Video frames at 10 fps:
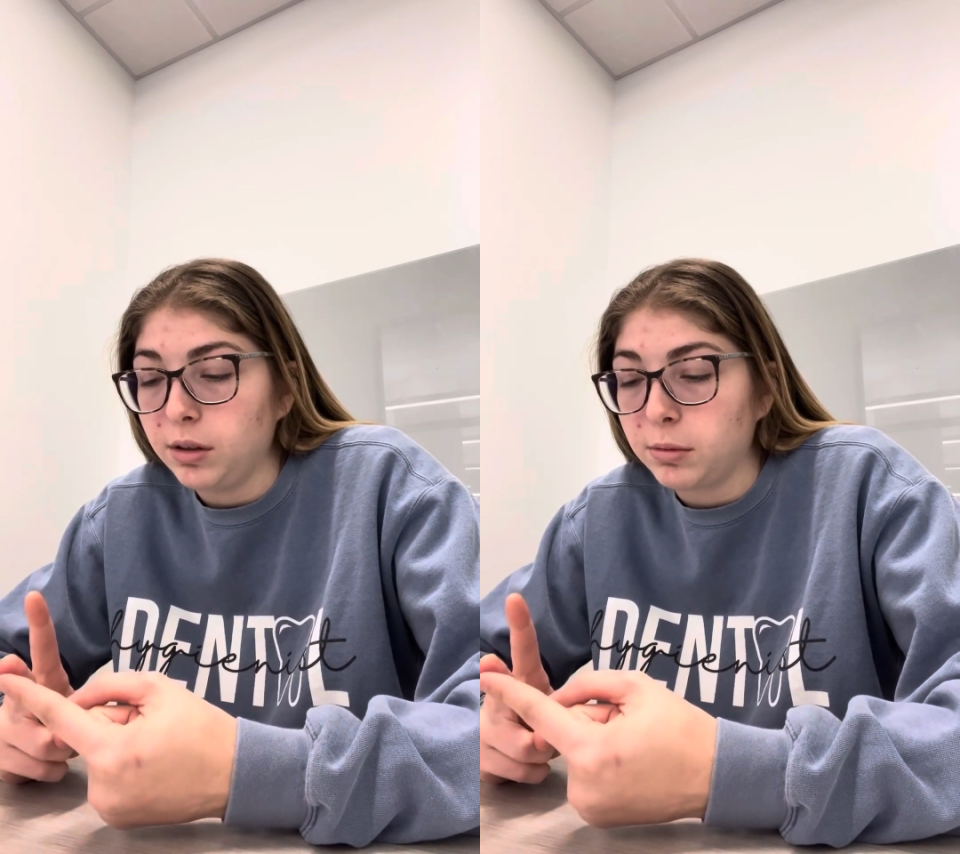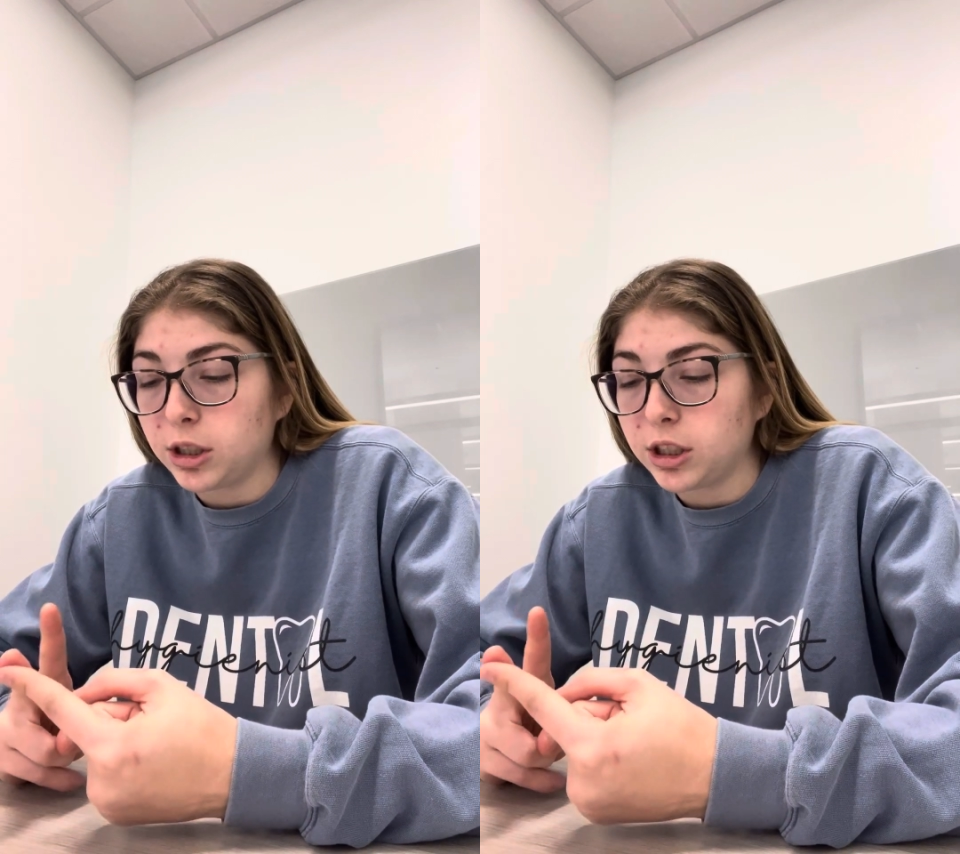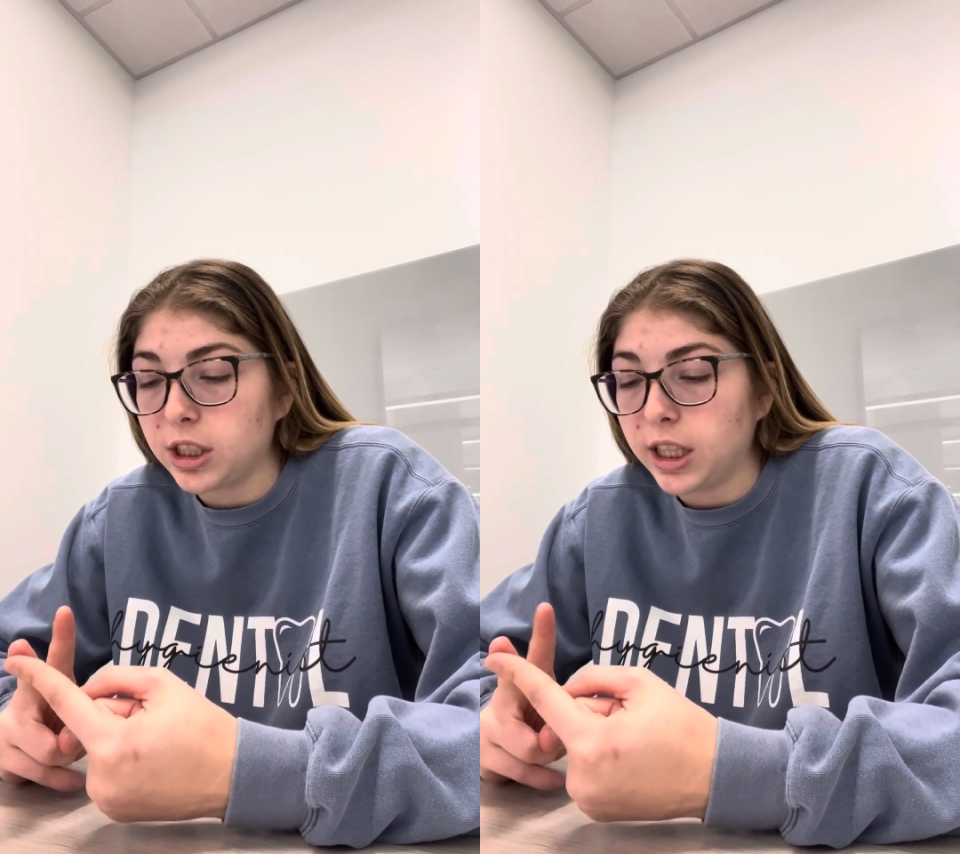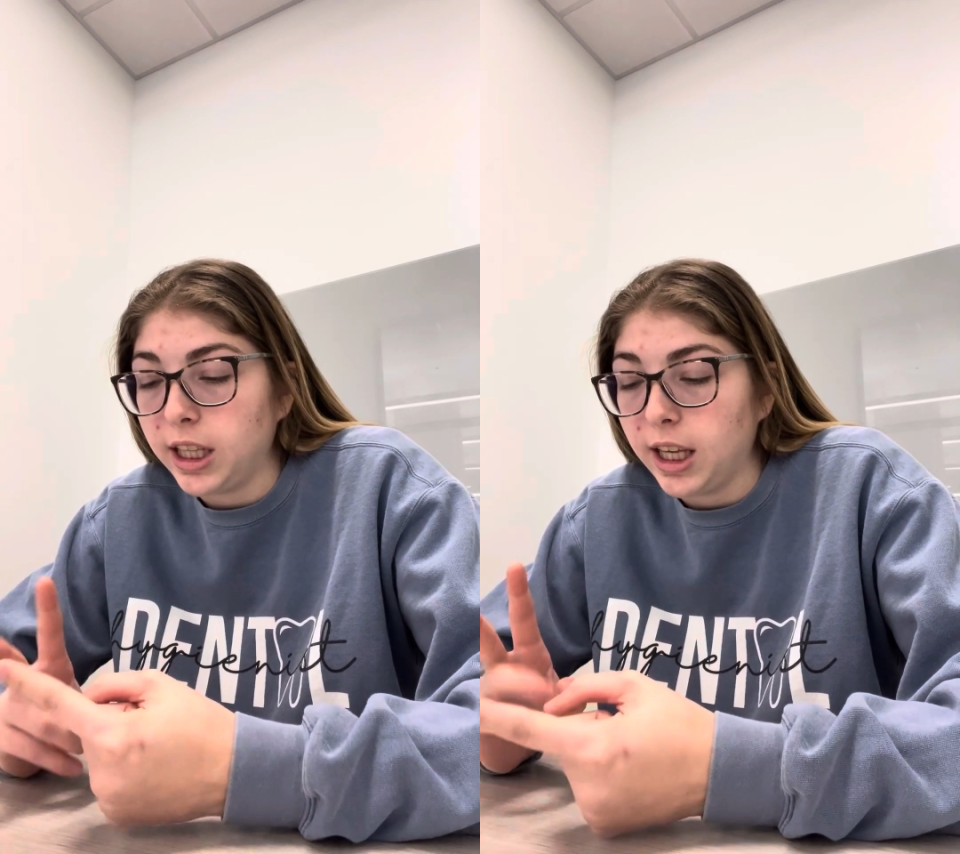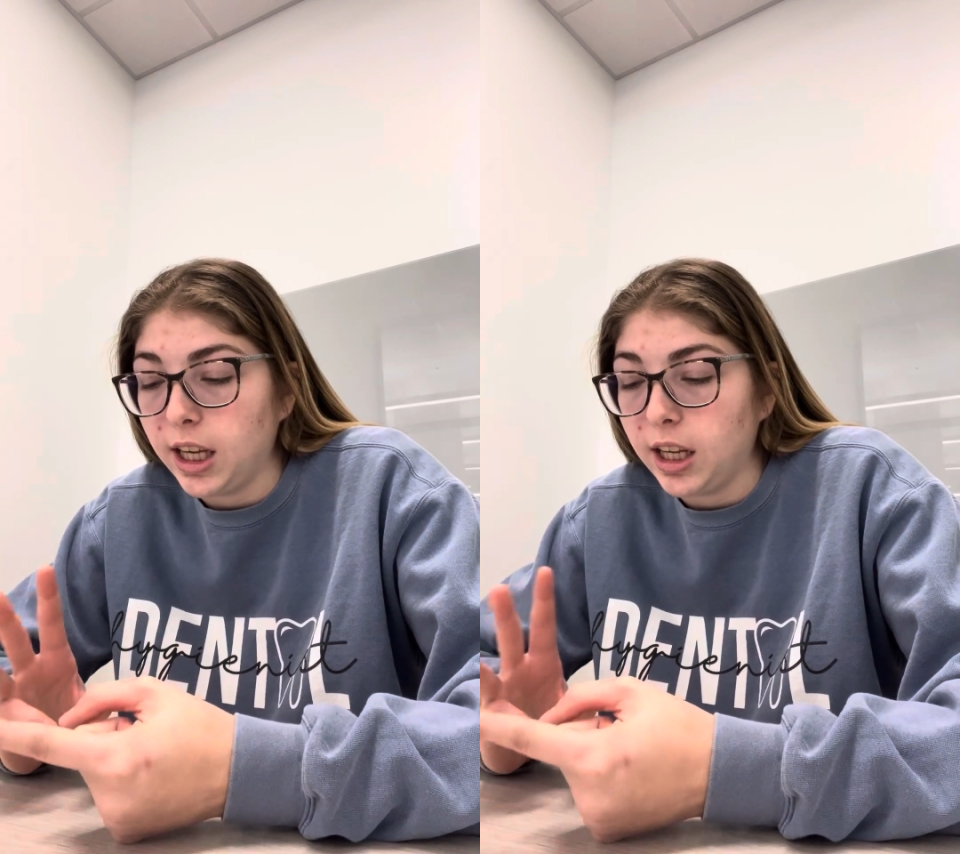emergency
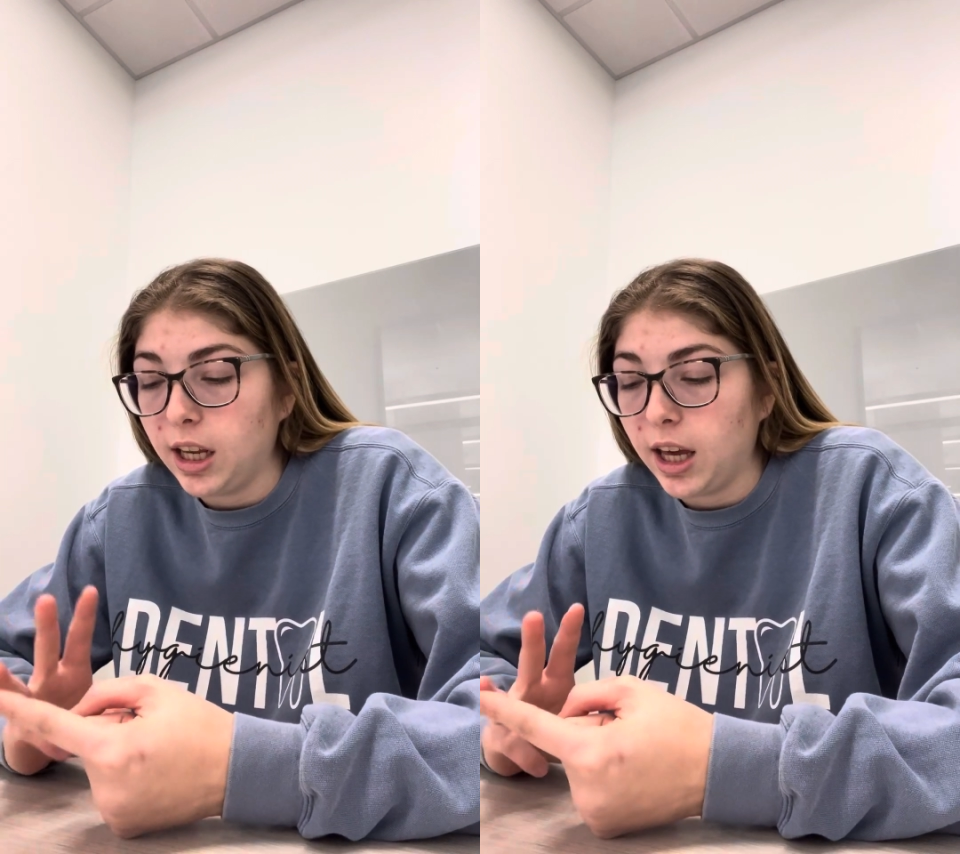kit,